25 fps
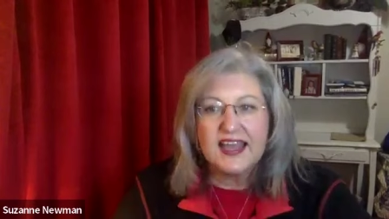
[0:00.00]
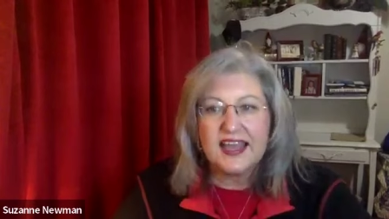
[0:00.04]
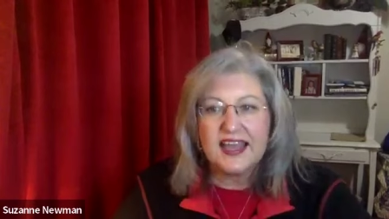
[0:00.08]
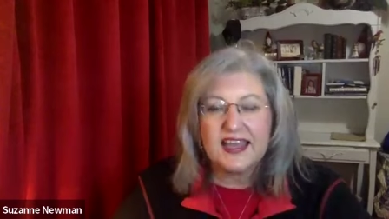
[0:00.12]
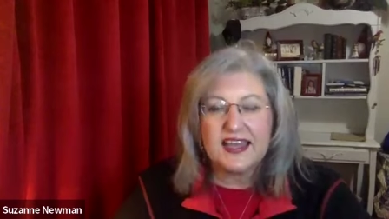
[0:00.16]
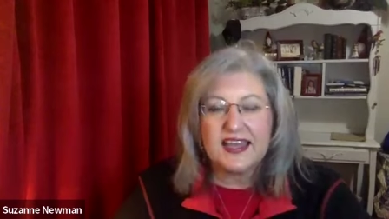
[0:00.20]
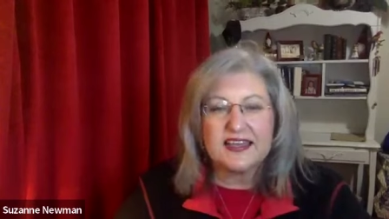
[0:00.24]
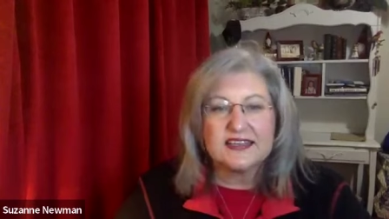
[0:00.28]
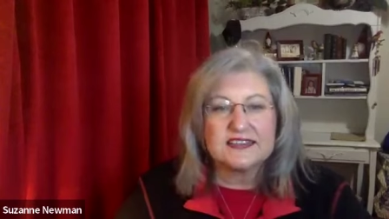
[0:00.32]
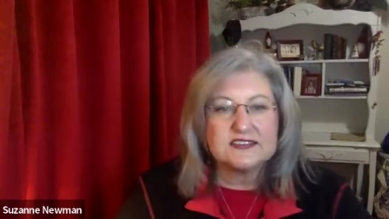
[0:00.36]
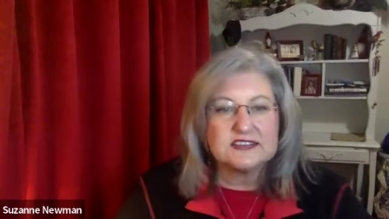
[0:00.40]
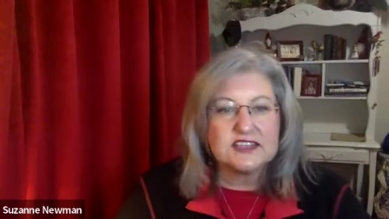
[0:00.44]

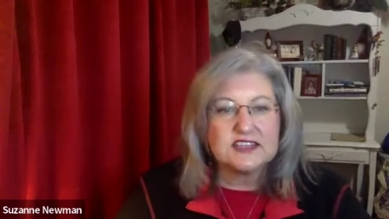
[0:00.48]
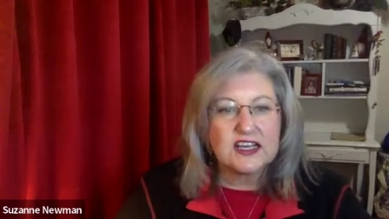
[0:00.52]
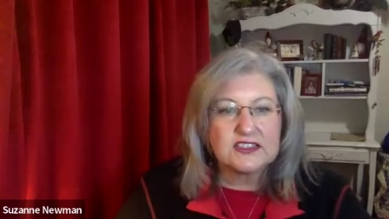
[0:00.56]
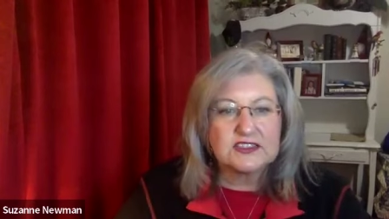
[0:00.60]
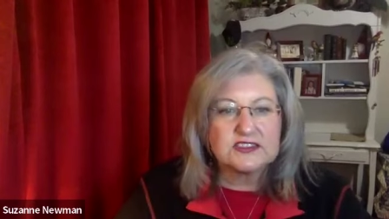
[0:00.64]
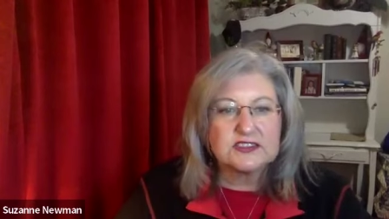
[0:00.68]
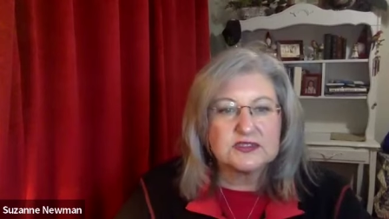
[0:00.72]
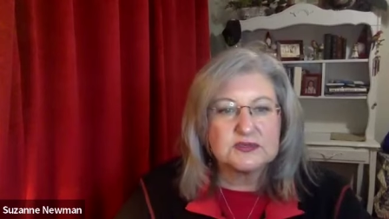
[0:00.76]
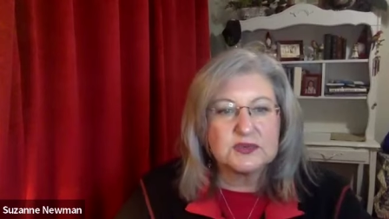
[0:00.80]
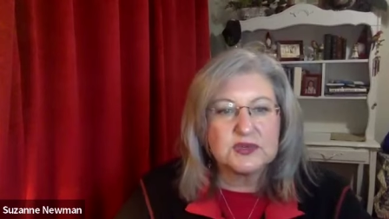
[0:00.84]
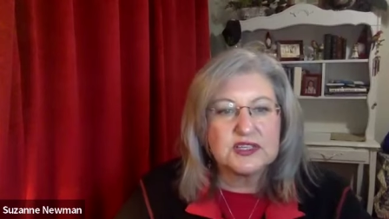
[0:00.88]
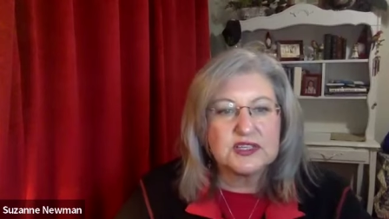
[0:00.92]
And
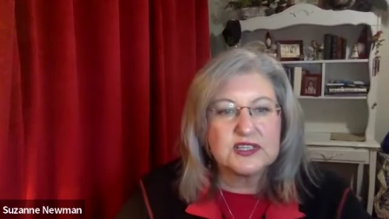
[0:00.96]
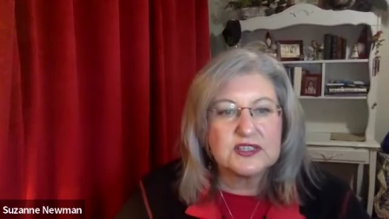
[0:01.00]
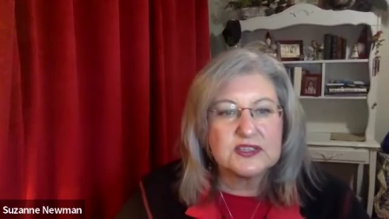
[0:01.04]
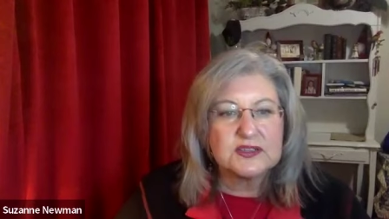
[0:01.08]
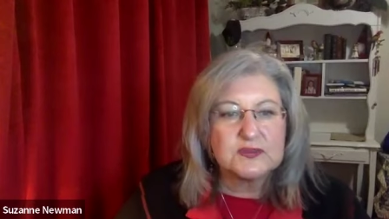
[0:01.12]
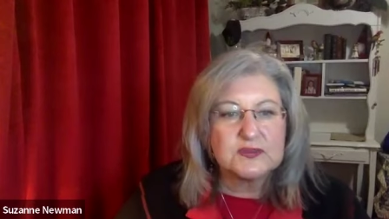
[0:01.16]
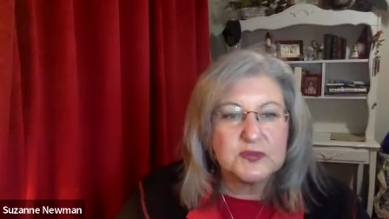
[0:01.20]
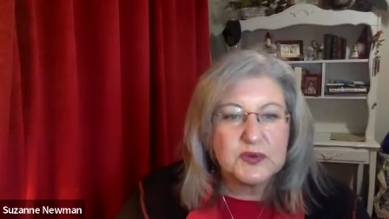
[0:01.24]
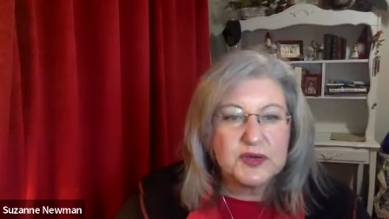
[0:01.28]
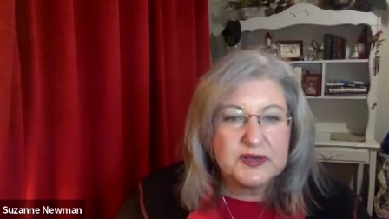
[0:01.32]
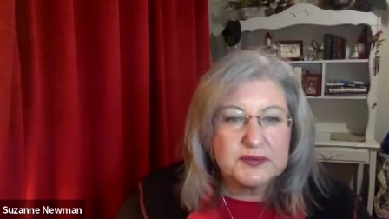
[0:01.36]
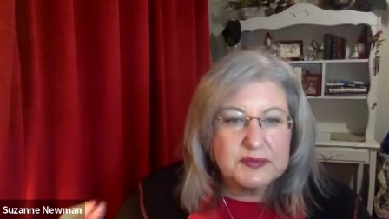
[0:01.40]
Doctor
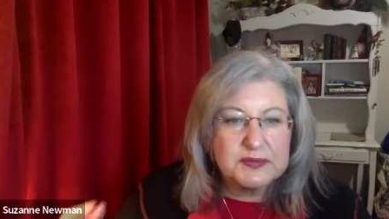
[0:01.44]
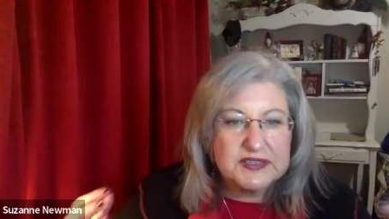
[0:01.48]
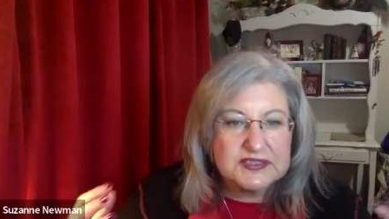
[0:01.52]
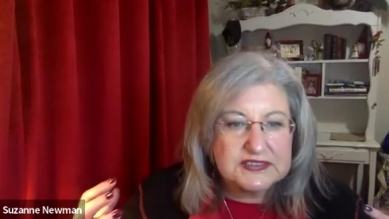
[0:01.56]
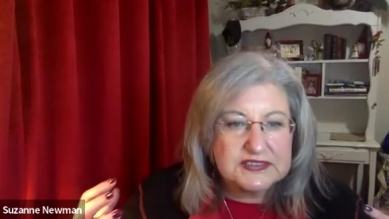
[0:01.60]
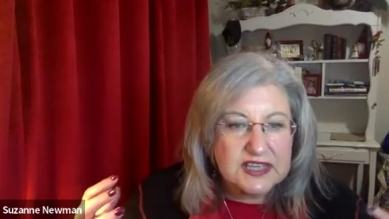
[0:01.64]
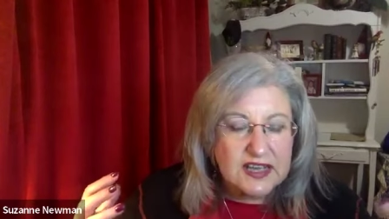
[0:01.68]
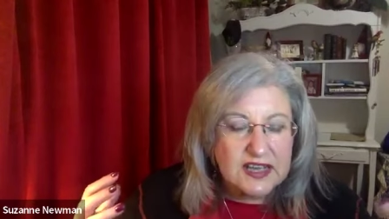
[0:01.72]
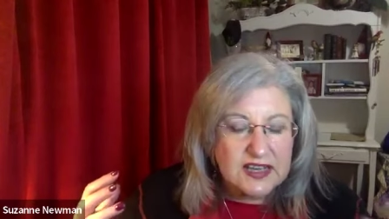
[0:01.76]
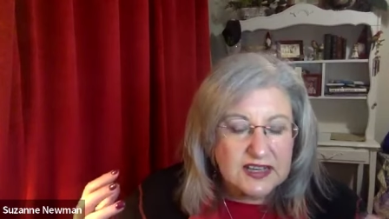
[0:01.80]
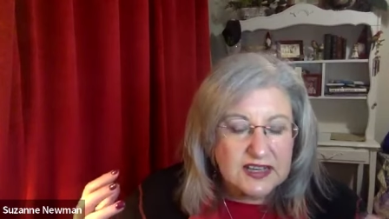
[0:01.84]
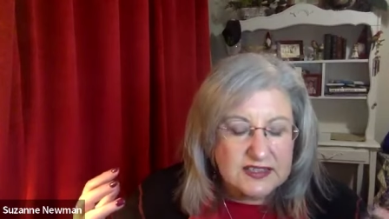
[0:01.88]
Winner, we've been
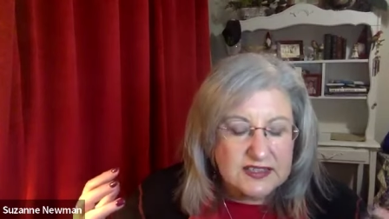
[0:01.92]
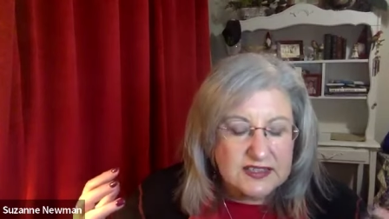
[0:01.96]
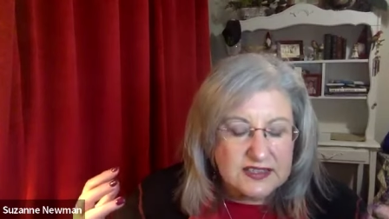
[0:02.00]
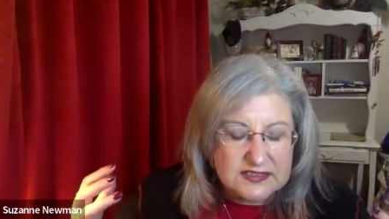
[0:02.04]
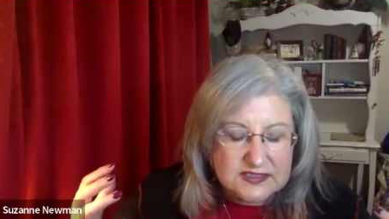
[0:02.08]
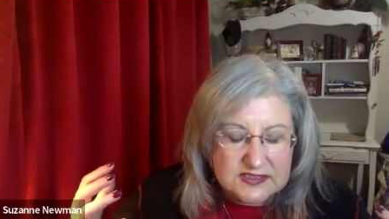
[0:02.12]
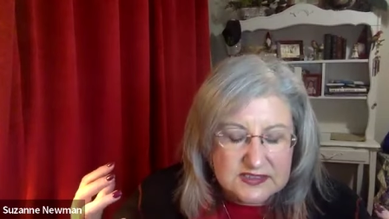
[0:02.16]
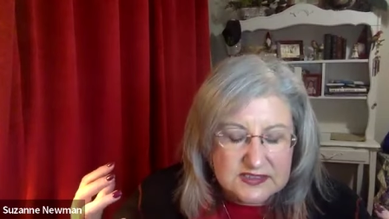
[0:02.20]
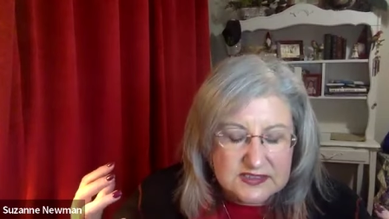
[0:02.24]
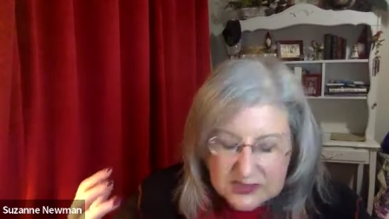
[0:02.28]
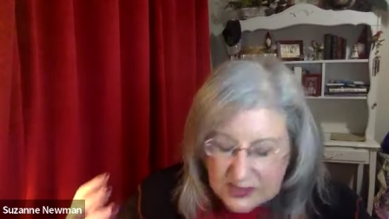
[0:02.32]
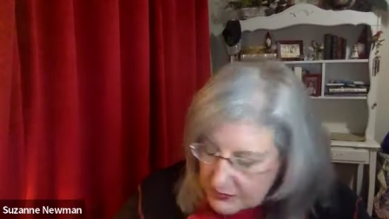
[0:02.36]

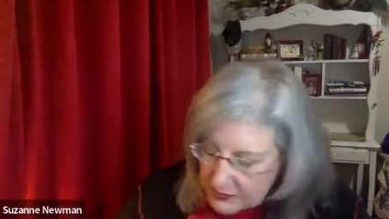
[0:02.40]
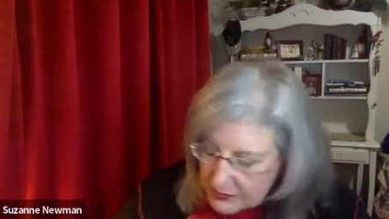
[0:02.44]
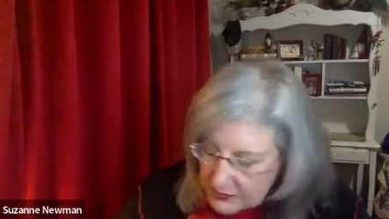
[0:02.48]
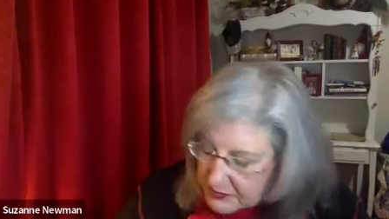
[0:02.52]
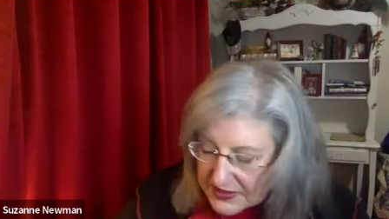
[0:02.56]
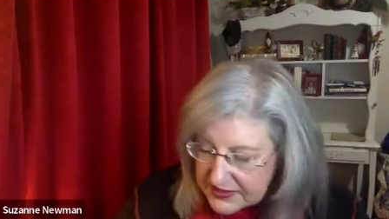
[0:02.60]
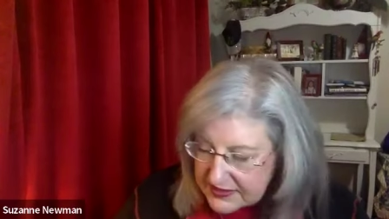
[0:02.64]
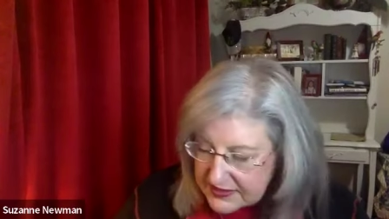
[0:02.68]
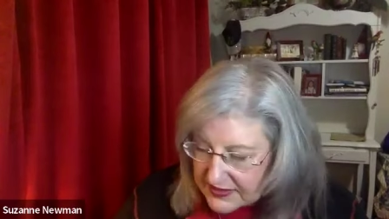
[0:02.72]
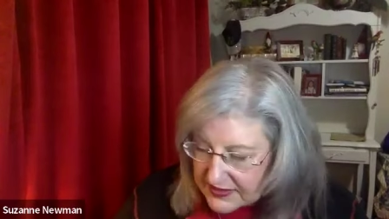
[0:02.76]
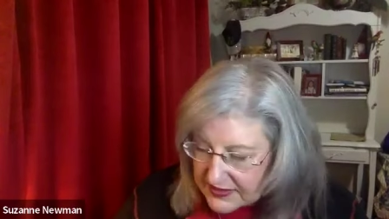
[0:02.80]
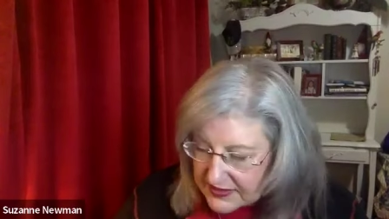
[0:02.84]
talking so
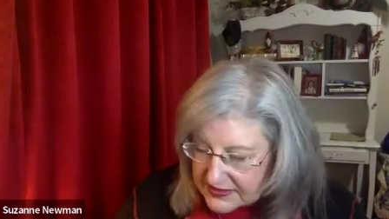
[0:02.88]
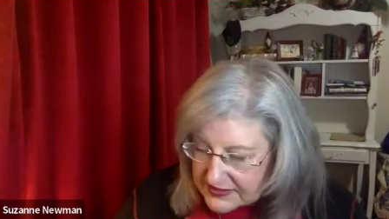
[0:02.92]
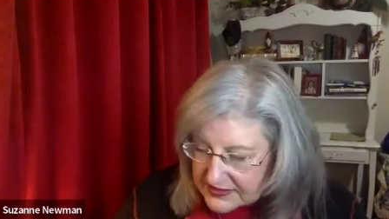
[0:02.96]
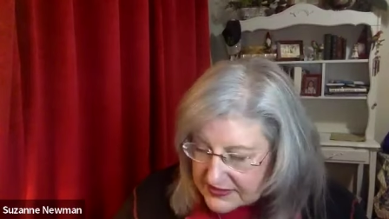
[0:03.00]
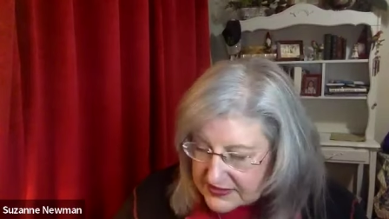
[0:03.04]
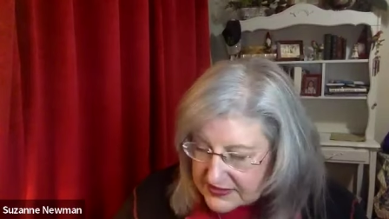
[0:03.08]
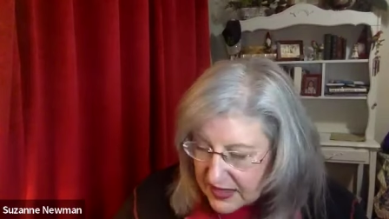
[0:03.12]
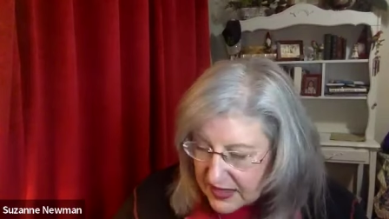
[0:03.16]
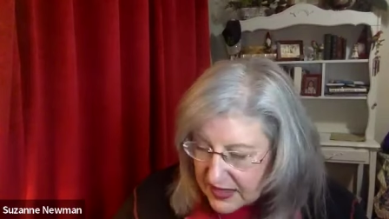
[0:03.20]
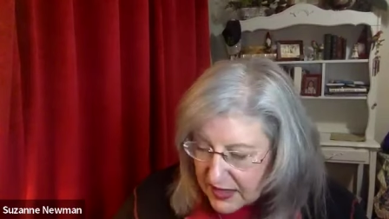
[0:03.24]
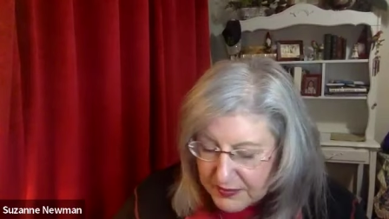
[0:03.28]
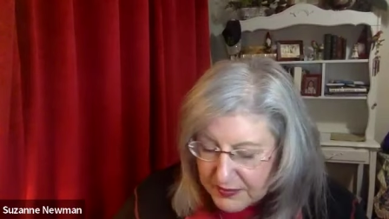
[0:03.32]
many
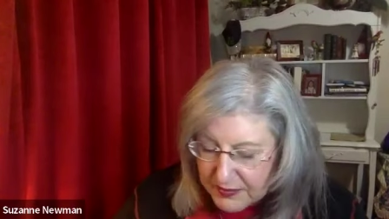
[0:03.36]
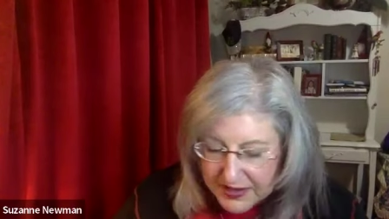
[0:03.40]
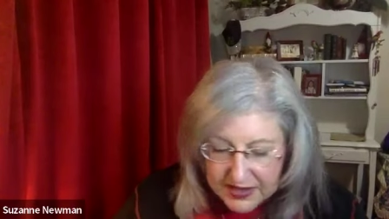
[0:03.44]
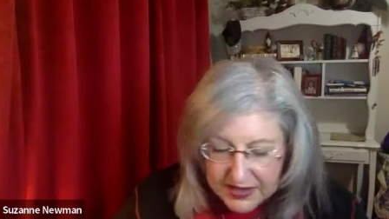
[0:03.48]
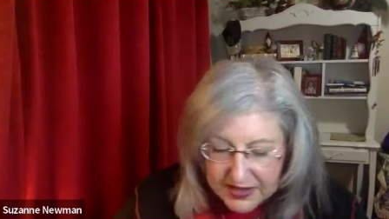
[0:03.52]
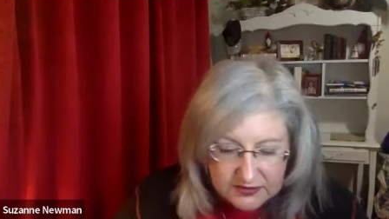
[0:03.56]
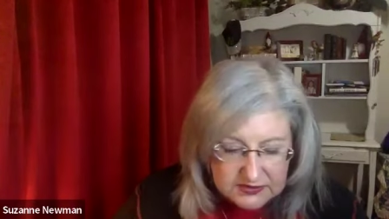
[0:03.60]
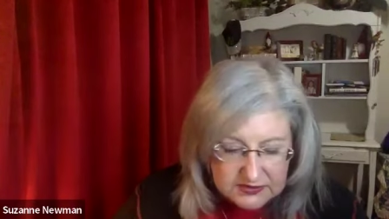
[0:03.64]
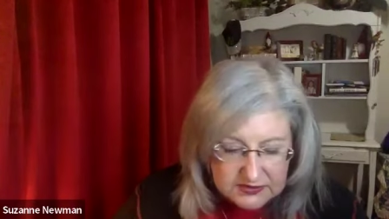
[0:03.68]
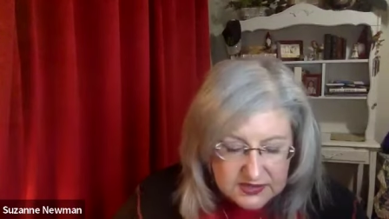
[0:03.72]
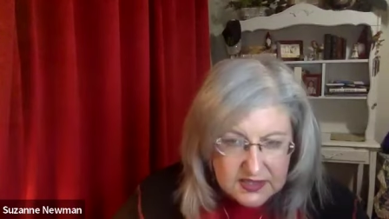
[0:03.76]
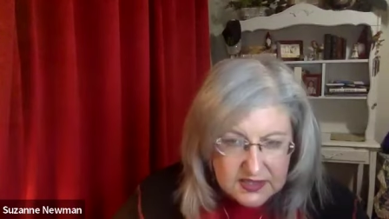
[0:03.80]
things
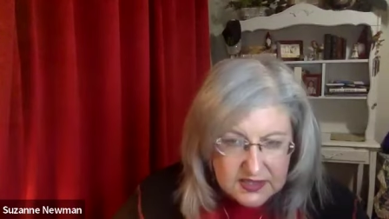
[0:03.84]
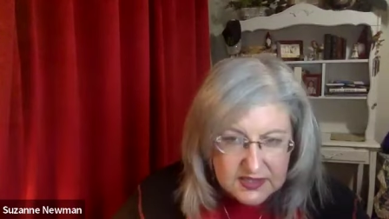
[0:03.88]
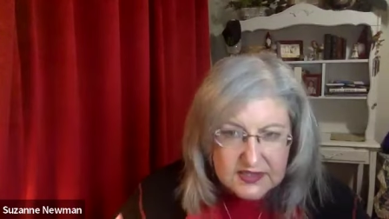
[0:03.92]
about,